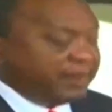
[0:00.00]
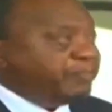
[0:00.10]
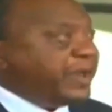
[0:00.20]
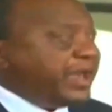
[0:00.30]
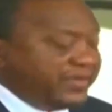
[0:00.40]

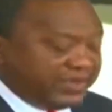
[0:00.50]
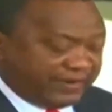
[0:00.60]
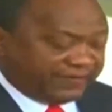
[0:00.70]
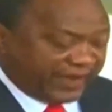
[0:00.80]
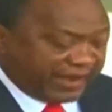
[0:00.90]
pay the
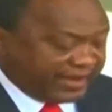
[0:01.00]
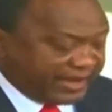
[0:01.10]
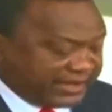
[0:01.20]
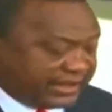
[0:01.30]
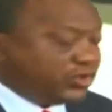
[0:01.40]

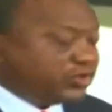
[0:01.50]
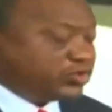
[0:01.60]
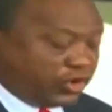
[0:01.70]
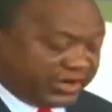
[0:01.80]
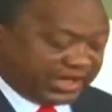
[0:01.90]
infamous and
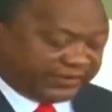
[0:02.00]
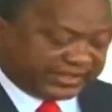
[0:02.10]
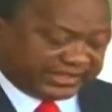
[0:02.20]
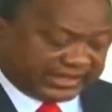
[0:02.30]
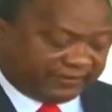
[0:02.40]
notorious
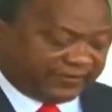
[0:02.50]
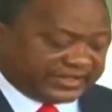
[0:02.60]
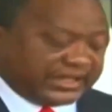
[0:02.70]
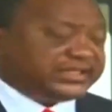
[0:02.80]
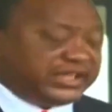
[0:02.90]

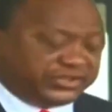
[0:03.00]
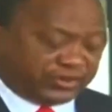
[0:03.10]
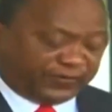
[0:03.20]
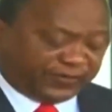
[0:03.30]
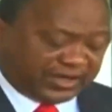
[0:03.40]

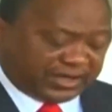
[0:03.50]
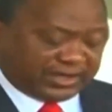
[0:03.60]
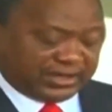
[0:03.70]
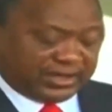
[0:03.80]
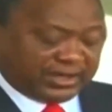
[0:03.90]
facilitation
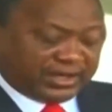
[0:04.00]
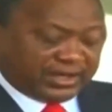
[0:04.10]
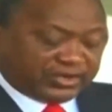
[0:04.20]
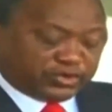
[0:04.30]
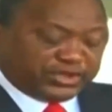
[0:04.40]
fee
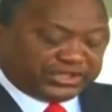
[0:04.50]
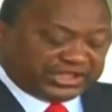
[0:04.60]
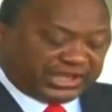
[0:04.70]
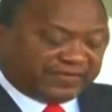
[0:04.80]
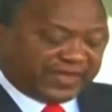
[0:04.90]
to
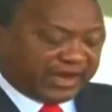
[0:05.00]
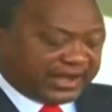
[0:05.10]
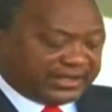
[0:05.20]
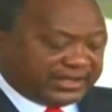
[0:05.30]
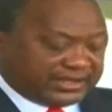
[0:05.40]
receive their
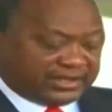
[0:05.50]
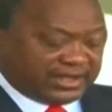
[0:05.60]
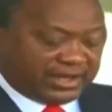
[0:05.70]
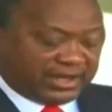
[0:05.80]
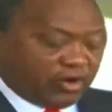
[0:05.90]
rights,
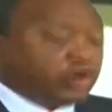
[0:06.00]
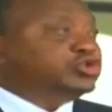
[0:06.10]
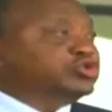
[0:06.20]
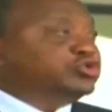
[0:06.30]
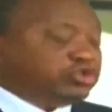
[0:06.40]
or
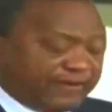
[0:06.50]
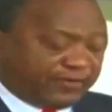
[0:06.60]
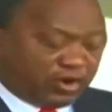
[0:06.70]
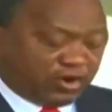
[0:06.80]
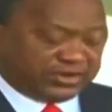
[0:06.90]
to
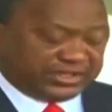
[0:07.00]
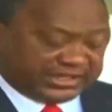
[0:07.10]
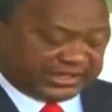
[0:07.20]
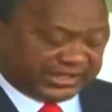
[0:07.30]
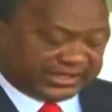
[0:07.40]
travel long
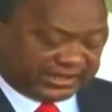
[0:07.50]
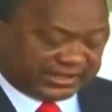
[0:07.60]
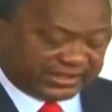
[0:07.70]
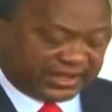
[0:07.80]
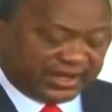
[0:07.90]

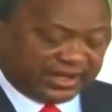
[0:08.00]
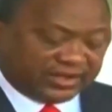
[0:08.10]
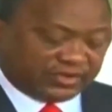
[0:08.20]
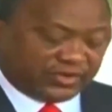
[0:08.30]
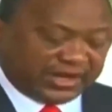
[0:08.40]
distances
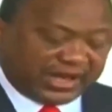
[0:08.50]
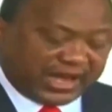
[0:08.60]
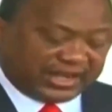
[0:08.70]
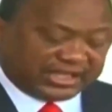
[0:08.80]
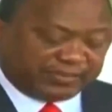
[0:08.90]
to the
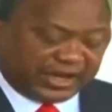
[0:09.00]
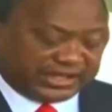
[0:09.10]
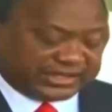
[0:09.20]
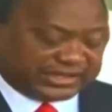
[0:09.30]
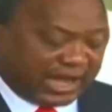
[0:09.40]
nearest
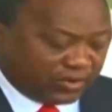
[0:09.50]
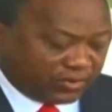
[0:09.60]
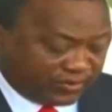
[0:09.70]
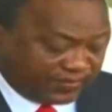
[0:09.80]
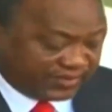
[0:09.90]
major
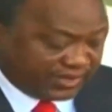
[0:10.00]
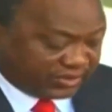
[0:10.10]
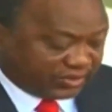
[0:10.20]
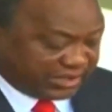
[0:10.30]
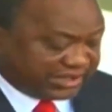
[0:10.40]
town
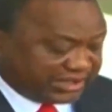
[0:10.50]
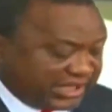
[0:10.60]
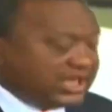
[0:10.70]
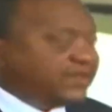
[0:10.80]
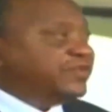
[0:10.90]
to
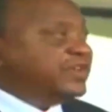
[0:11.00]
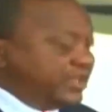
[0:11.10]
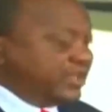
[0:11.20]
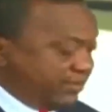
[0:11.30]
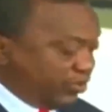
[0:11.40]
receive
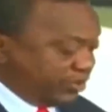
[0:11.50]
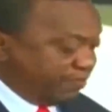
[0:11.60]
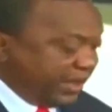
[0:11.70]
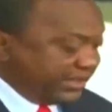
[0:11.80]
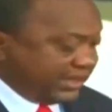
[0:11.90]
even the
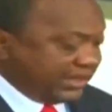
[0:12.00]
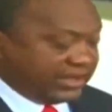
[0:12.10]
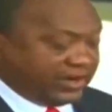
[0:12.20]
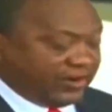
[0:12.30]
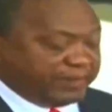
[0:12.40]
most
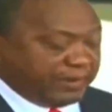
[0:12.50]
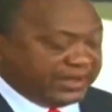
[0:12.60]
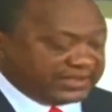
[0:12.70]
basic of public